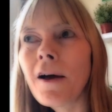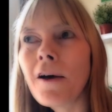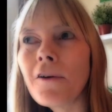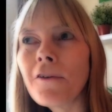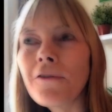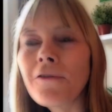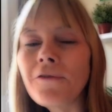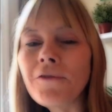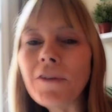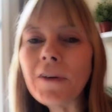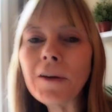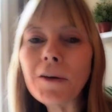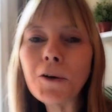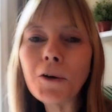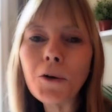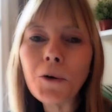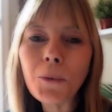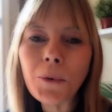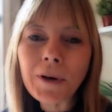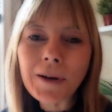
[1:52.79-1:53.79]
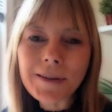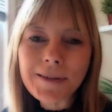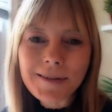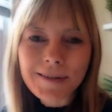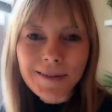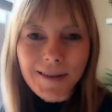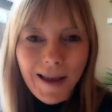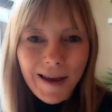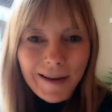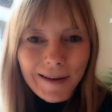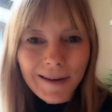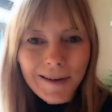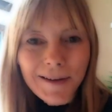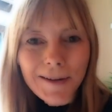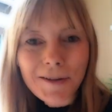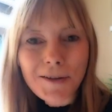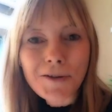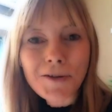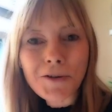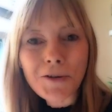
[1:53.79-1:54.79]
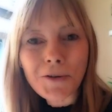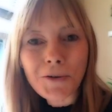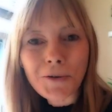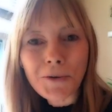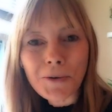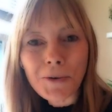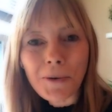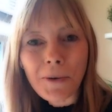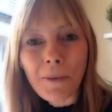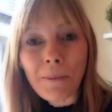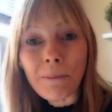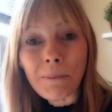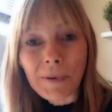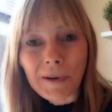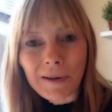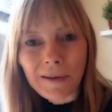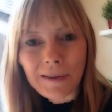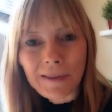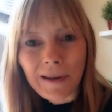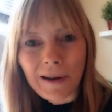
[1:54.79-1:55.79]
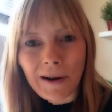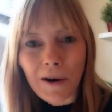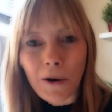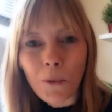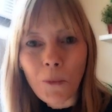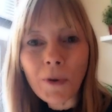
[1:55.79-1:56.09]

feel what it's like to be there.